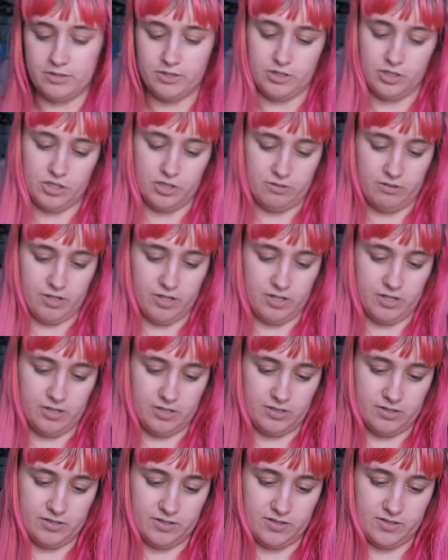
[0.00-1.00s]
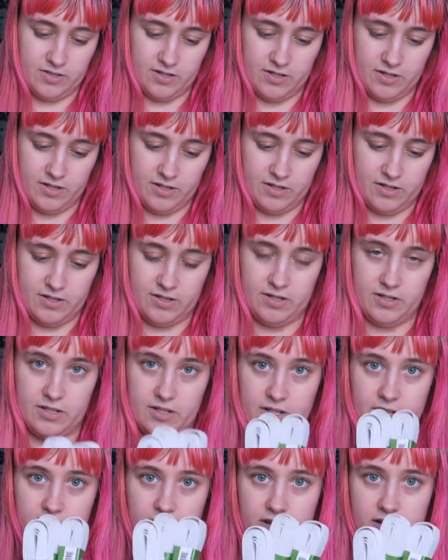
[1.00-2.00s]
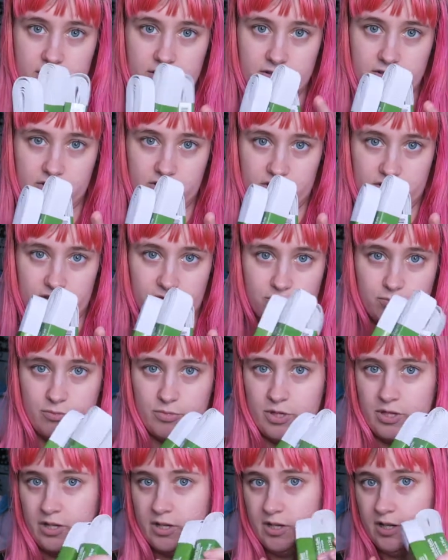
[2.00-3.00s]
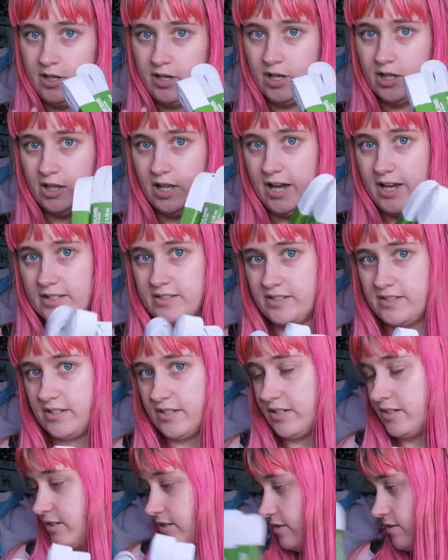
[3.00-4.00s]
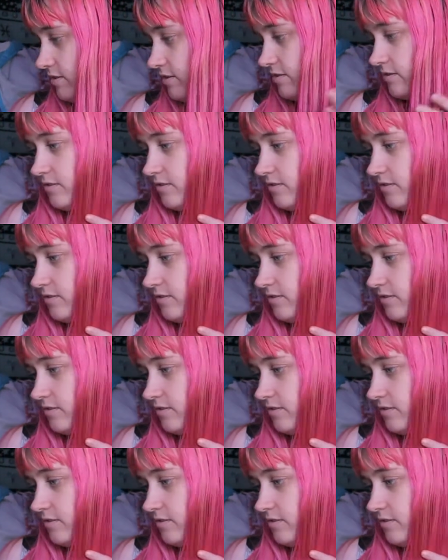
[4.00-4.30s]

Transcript: to Joann's and I got just some elastic.